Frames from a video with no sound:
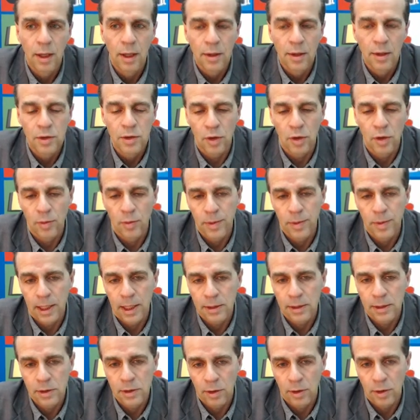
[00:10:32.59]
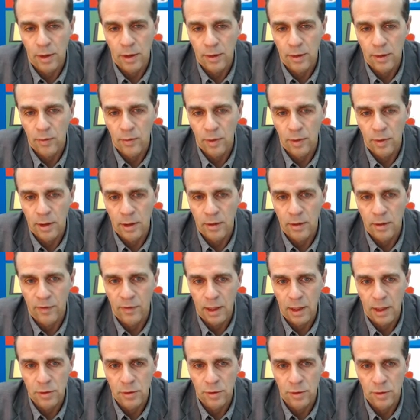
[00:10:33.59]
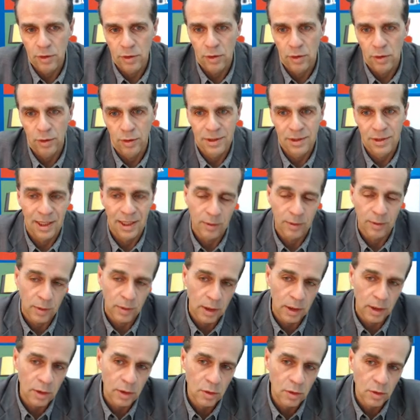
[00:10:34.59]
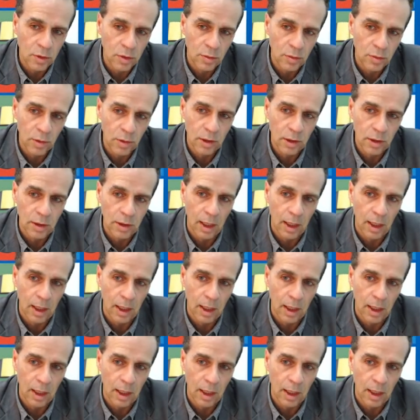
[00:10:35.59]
So based on what the vasculature looks like within the tumor,